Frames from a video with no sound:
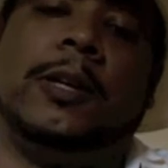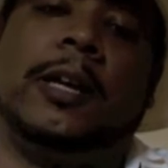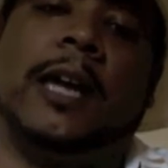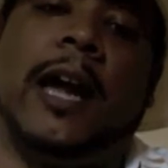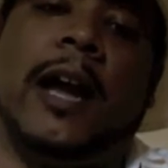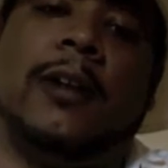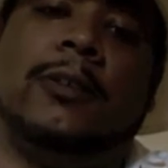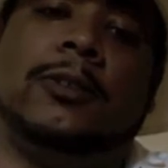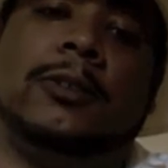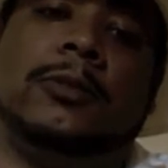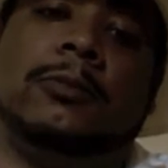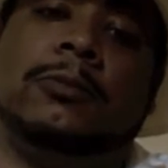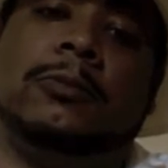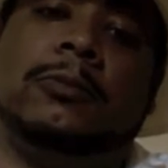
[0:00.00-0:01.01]
couch,
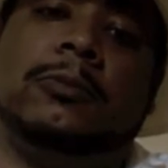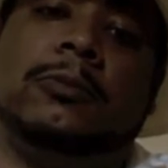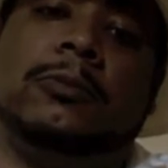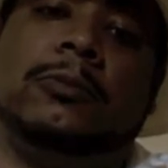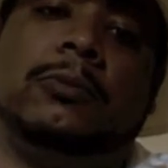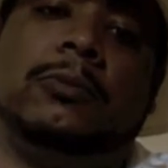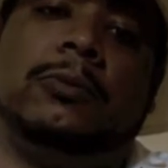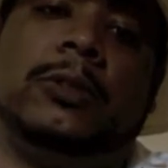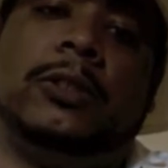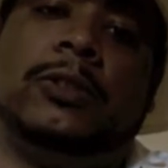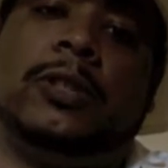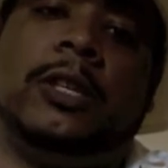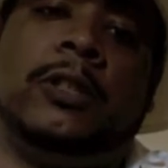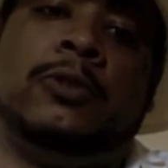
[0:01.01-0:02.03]

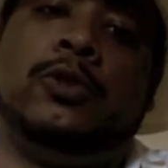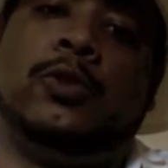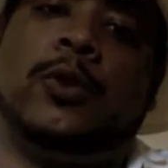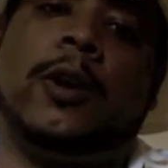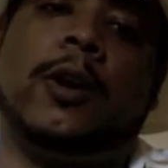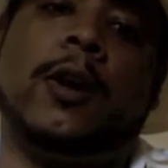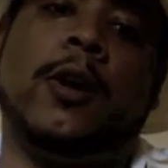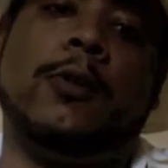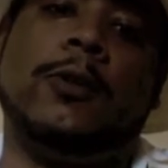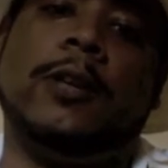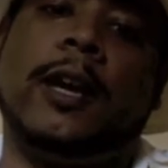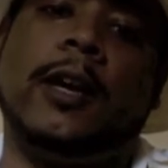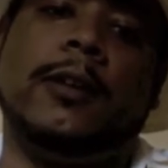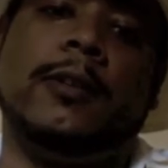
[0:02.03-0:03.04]
just getting drunk all
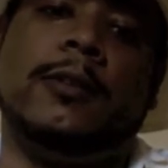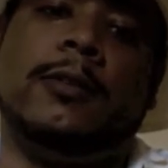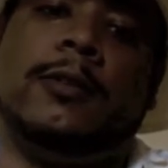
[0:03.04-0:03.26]
day,